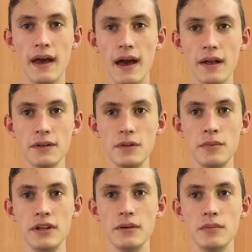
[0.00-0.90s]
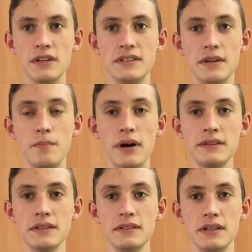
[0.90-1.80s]
Aluminium is an
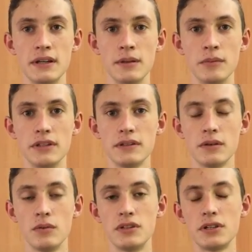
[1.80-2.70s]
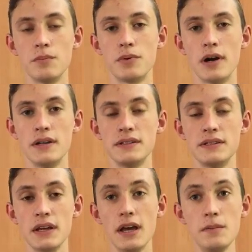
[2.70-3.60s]
abundant element which
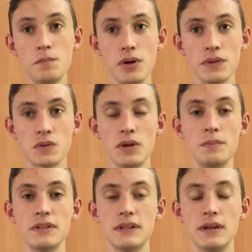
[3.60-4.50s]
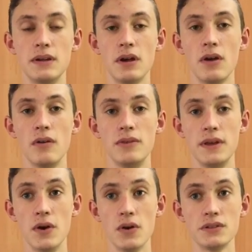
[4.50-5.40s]
comprises 8.3% of
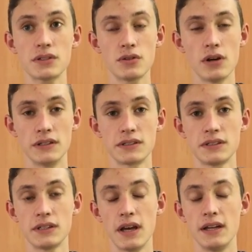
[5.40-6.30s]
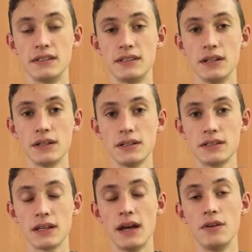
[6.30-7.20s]
the Earth's crusts as
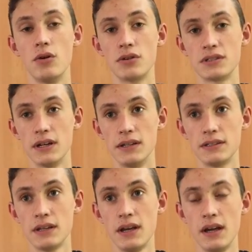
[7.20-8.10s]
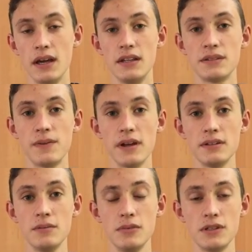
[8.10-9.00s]
silicates and oxides and is found
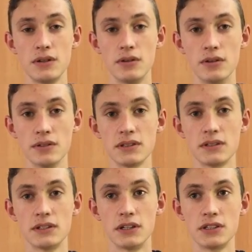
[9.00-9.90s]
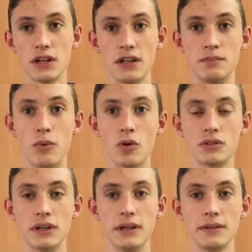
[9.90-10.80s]
in materials such as
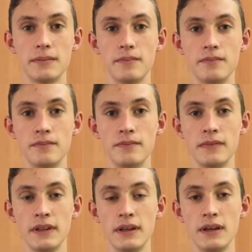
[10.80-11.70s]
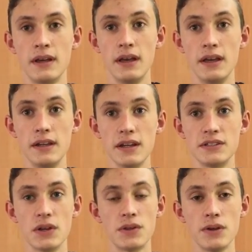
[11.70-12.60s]
bauxite. It
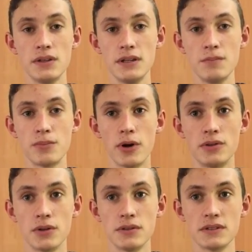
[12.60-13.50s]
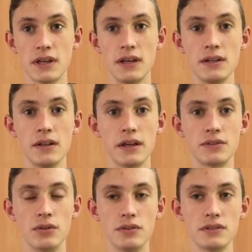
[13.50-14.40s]
has 13 protons and
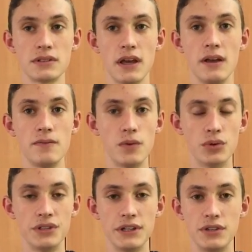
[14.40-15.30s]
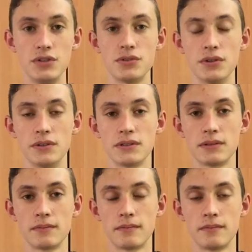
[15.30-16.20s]
electrons and 14 neutrons.